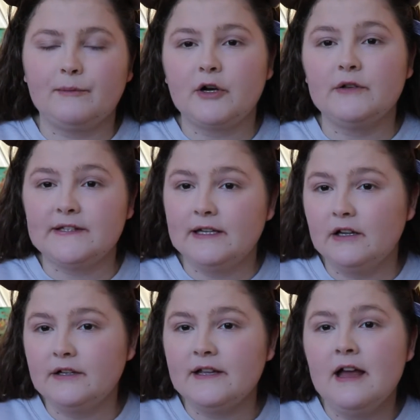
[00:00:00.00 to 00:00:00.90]

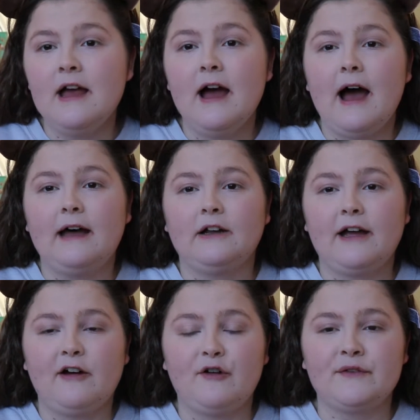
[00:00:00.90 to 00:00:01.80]
concealers, and I
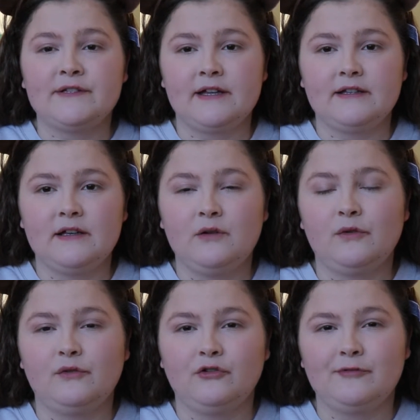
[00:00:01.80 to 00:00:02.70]
have set it
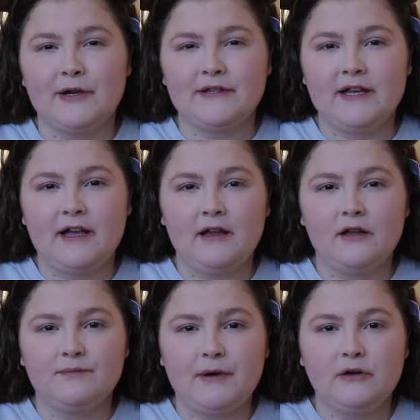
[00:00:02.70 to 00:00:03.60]
with Laura Mercier
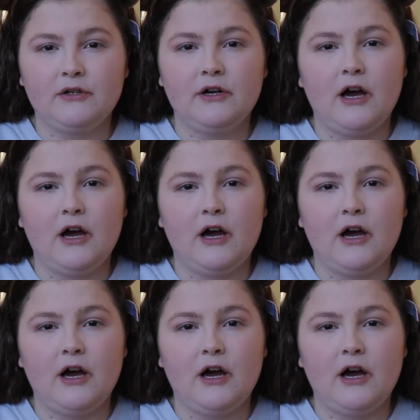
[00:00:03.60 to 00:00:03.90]
powder.